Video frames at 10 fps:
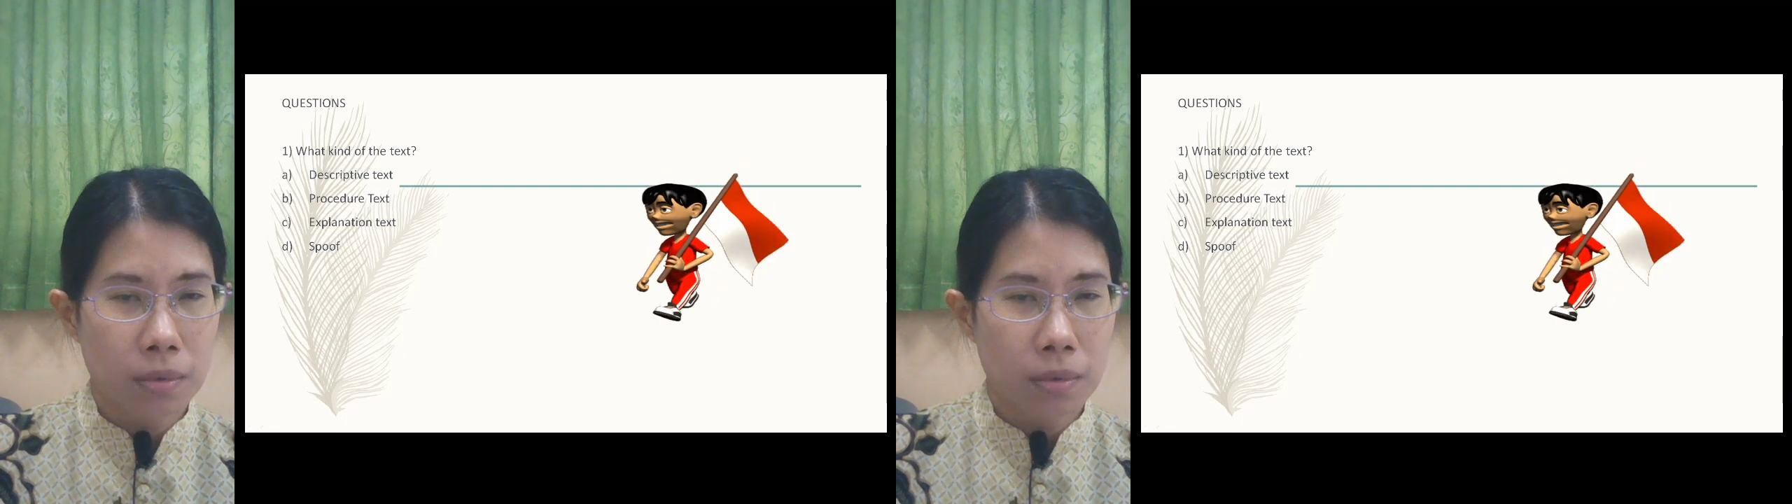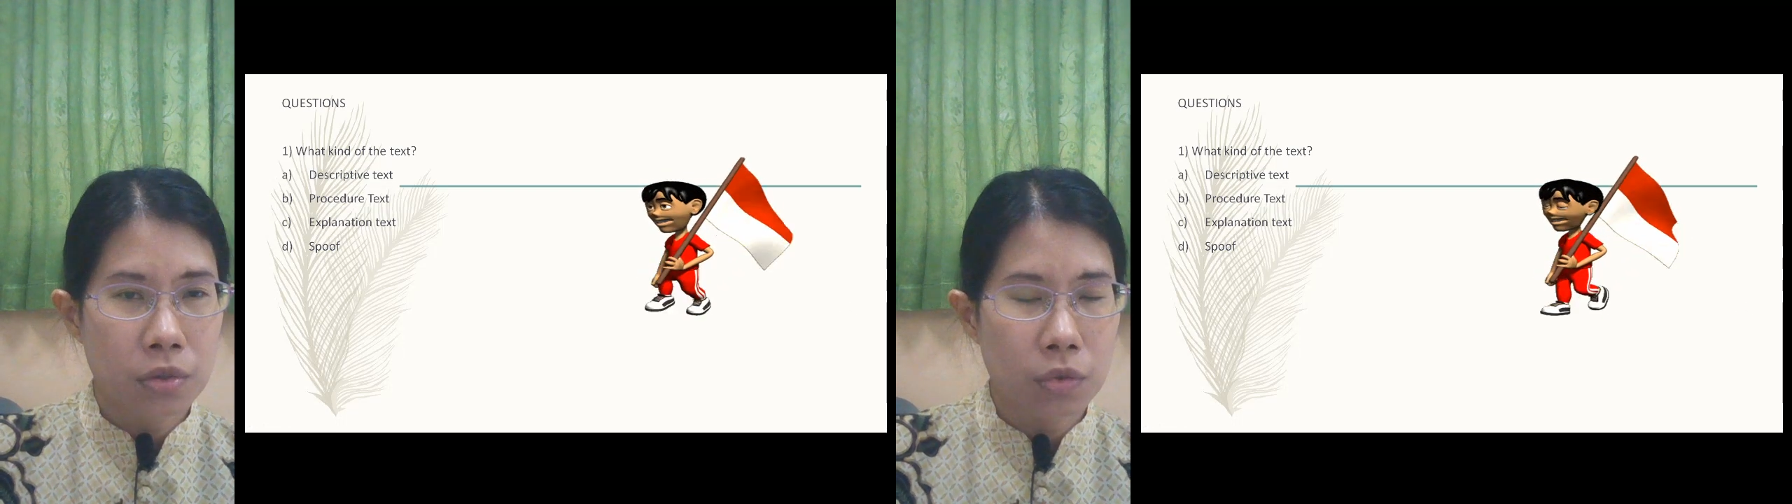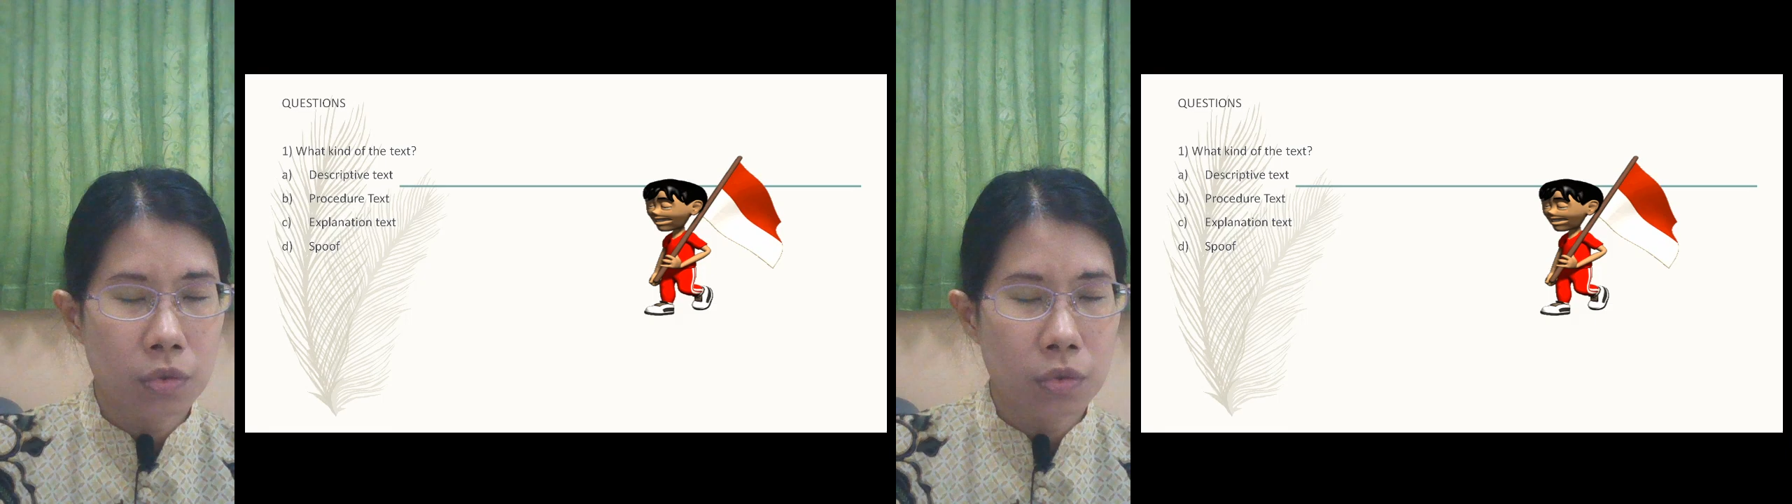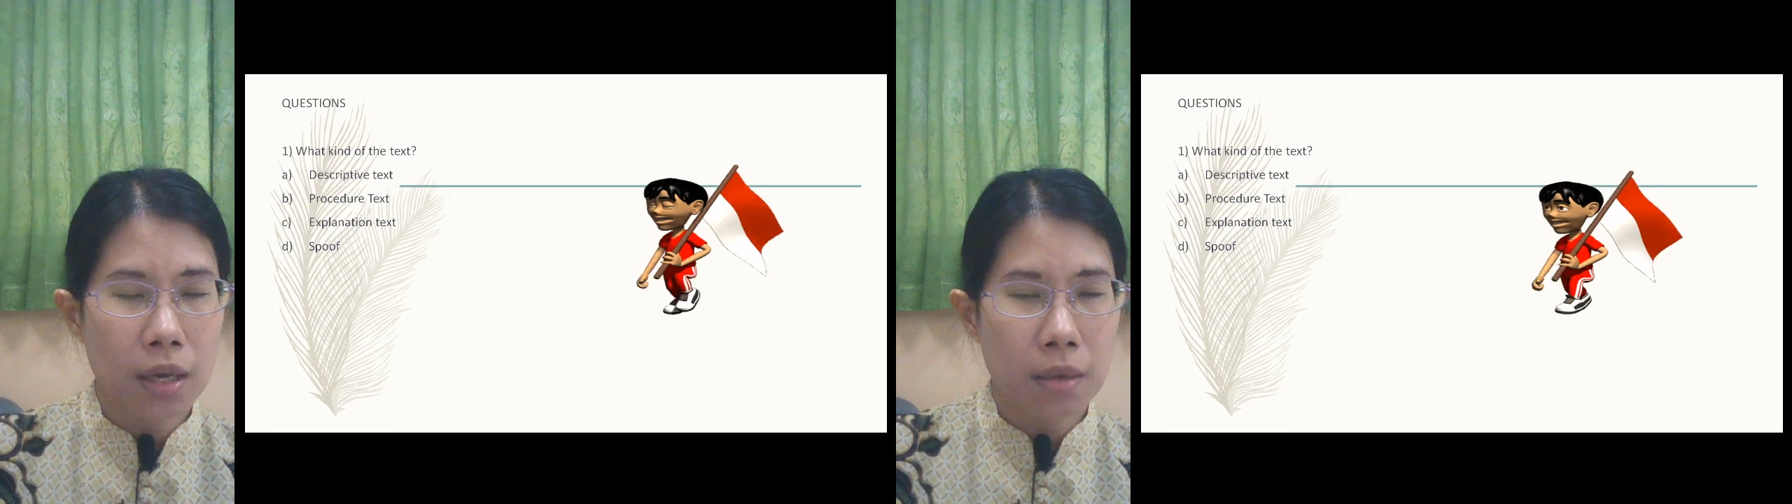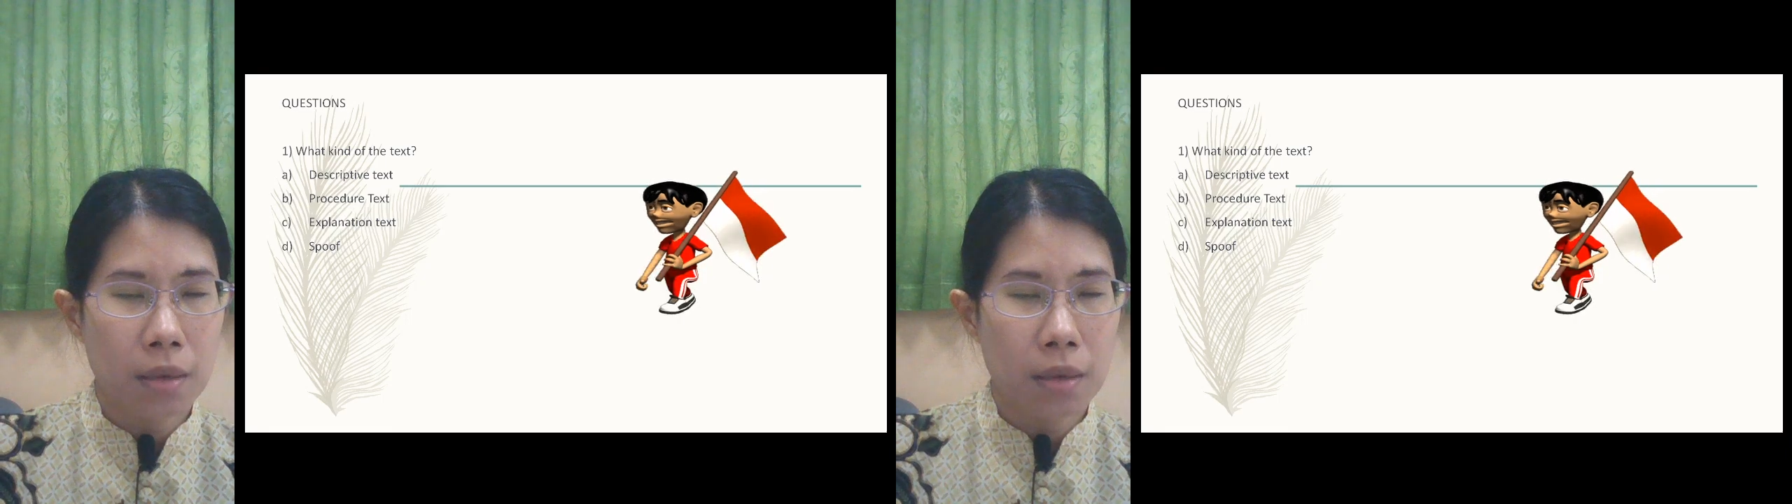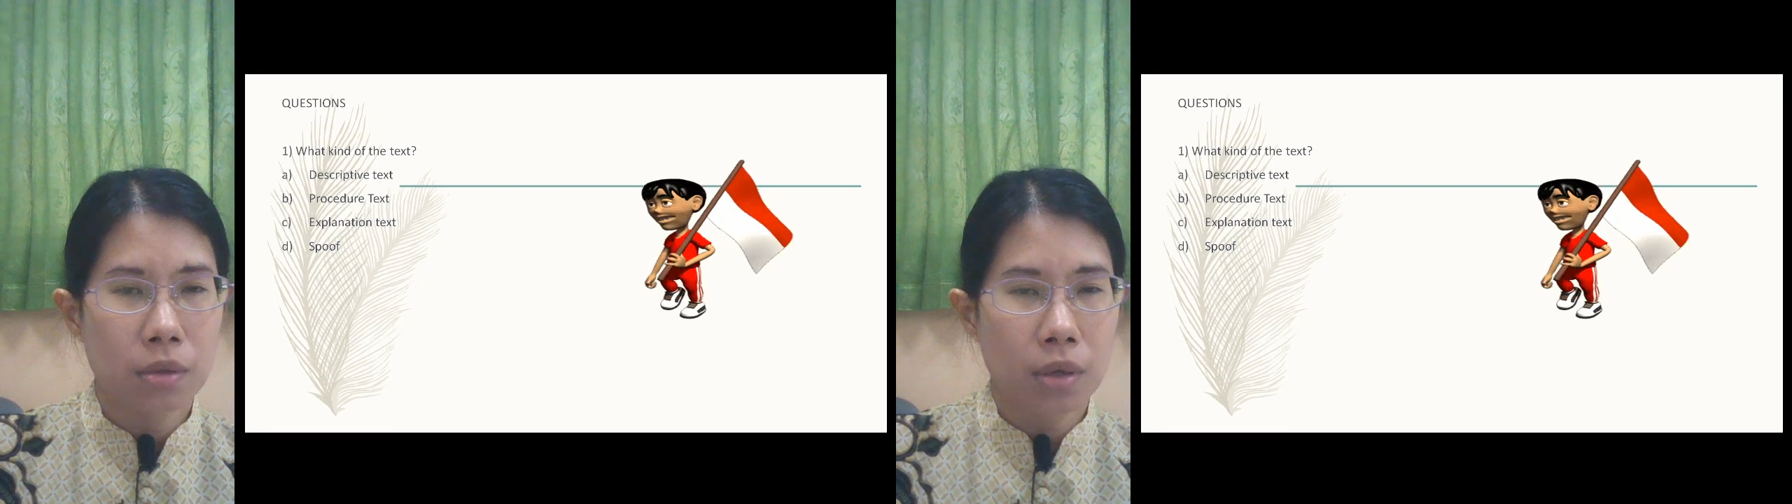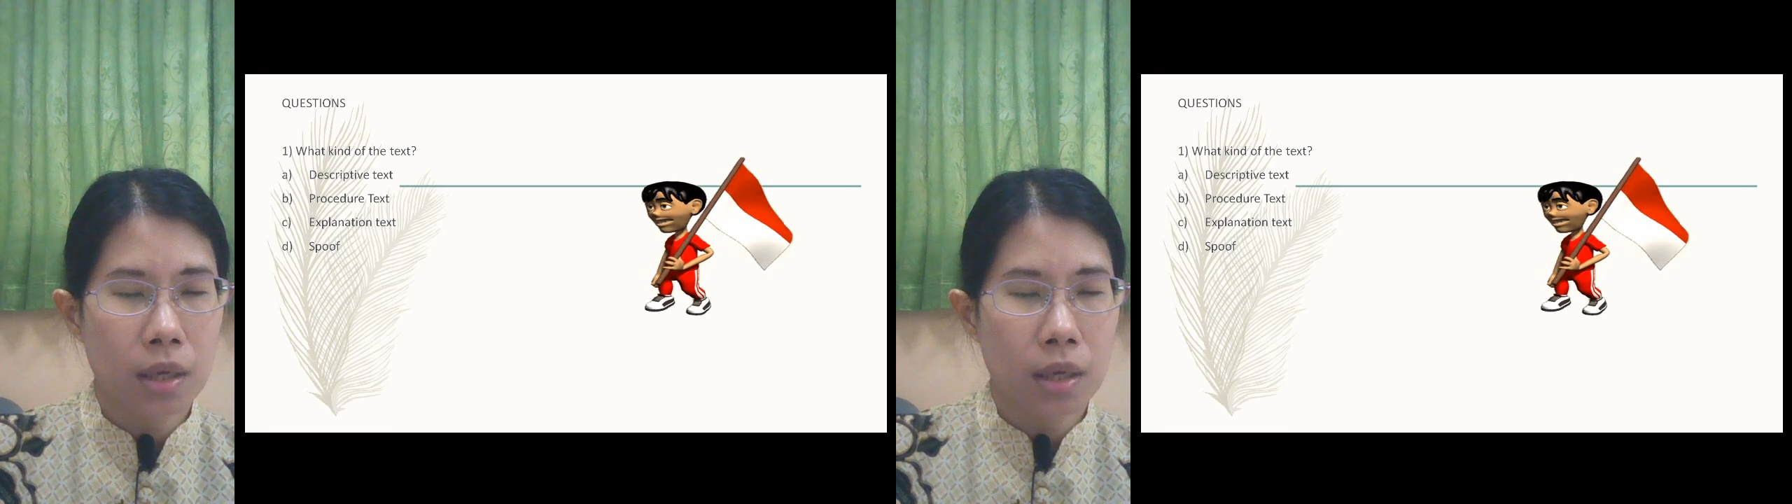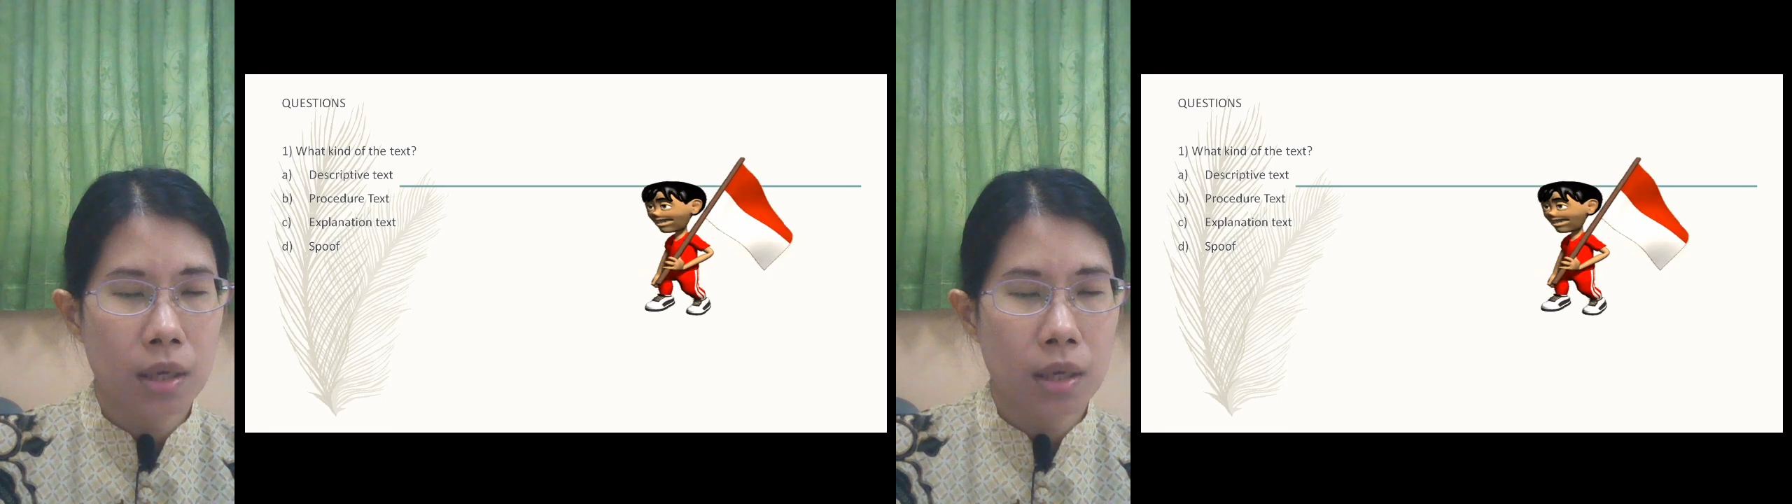You should be able to
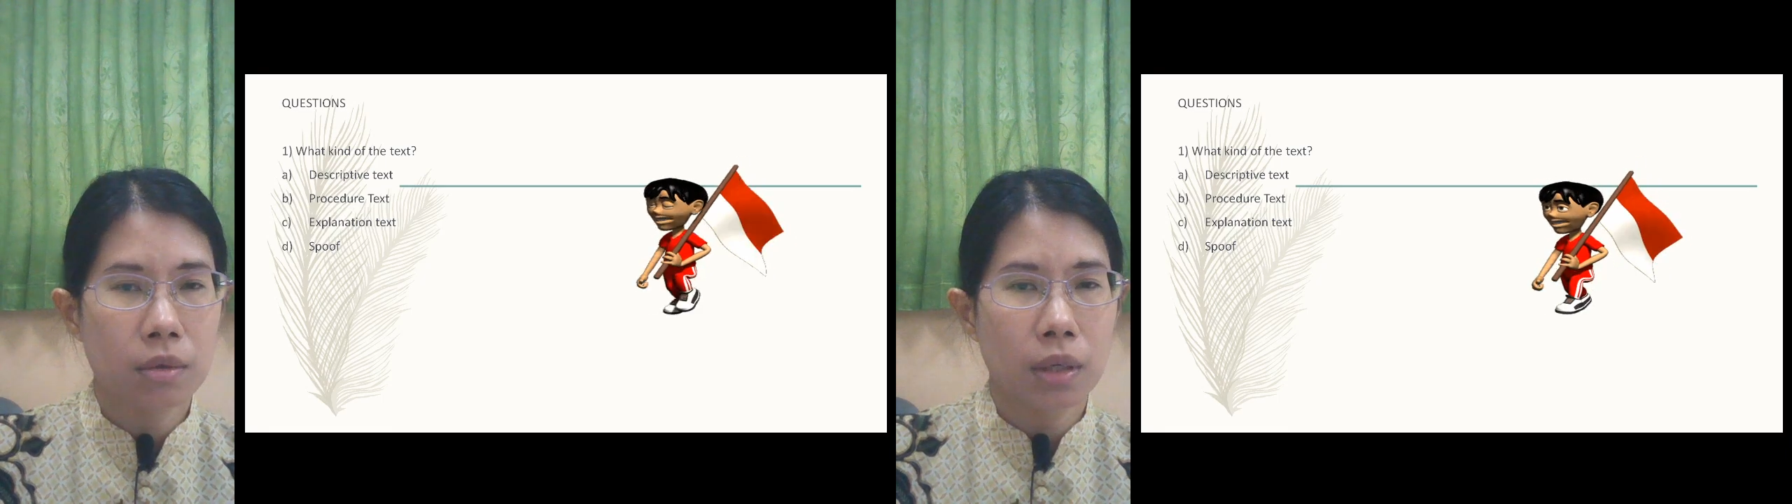answer